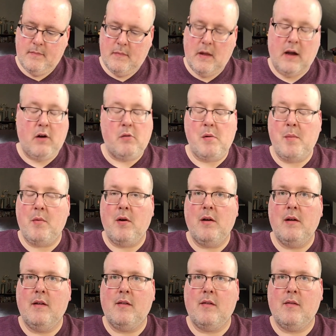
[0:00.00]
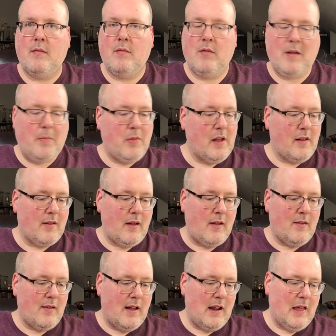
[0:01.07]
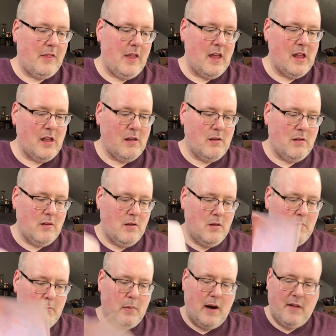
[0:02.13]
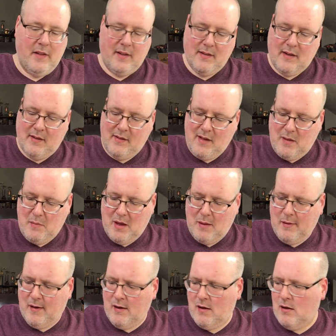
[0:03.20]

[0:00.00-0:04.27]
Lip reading: I don't remember, it's something Sunset, I think. Bali Sunset, maybe.